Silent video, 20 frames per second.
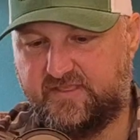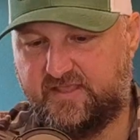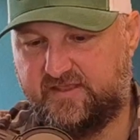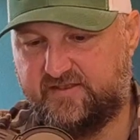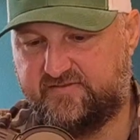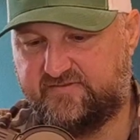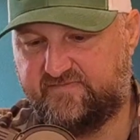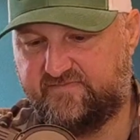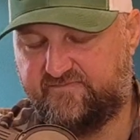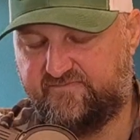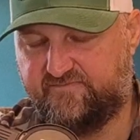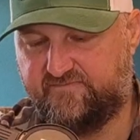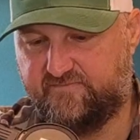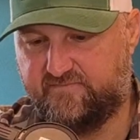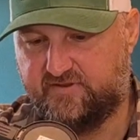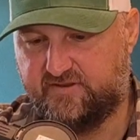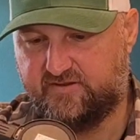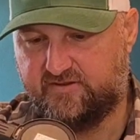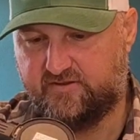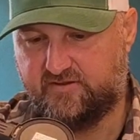It's
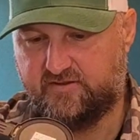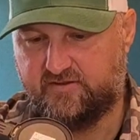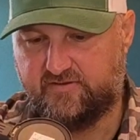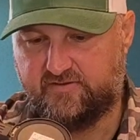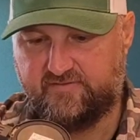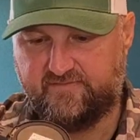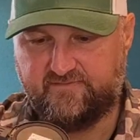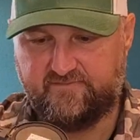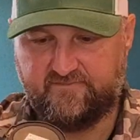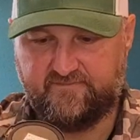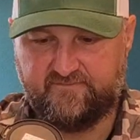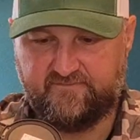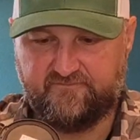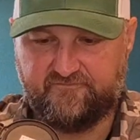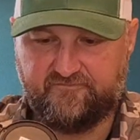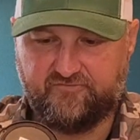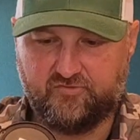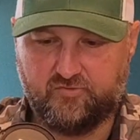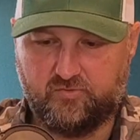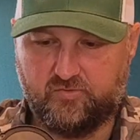
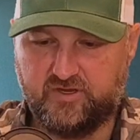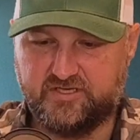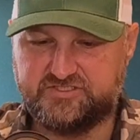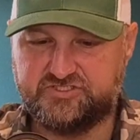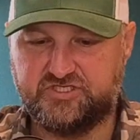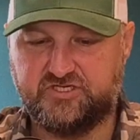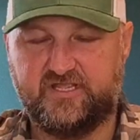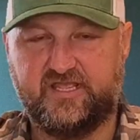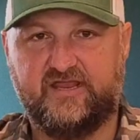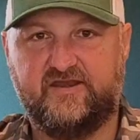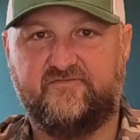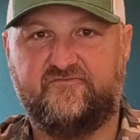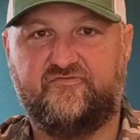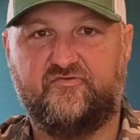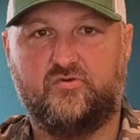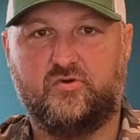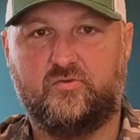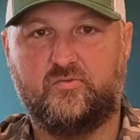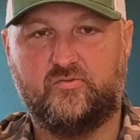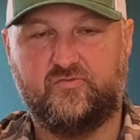for what you're getting
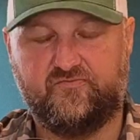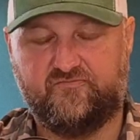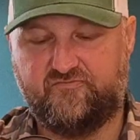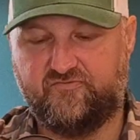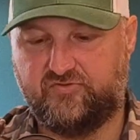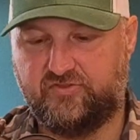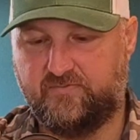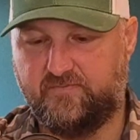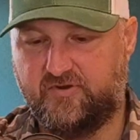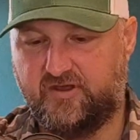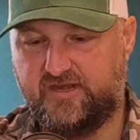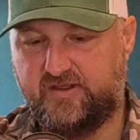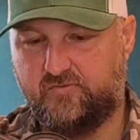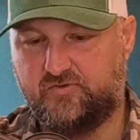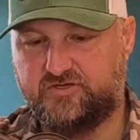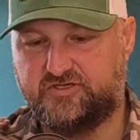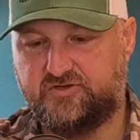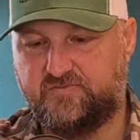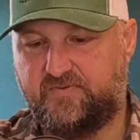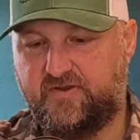for the money,
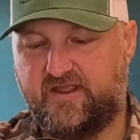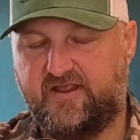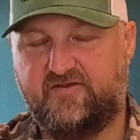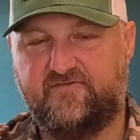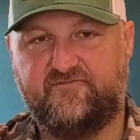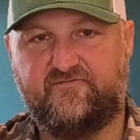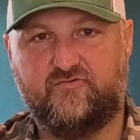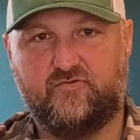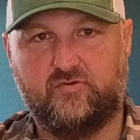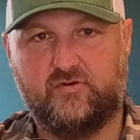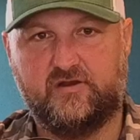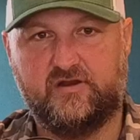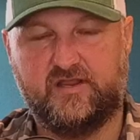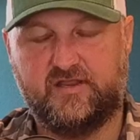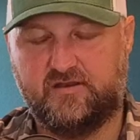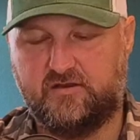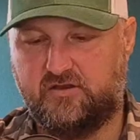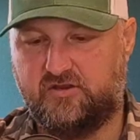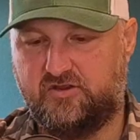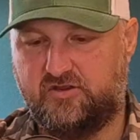what you're paying for
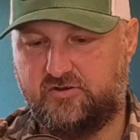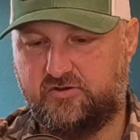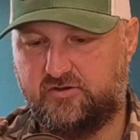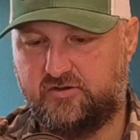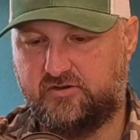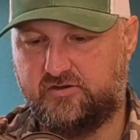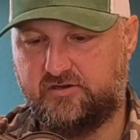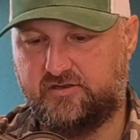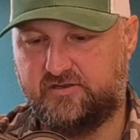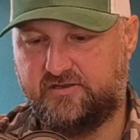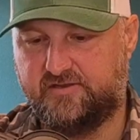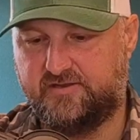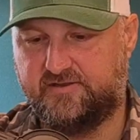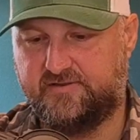it. You're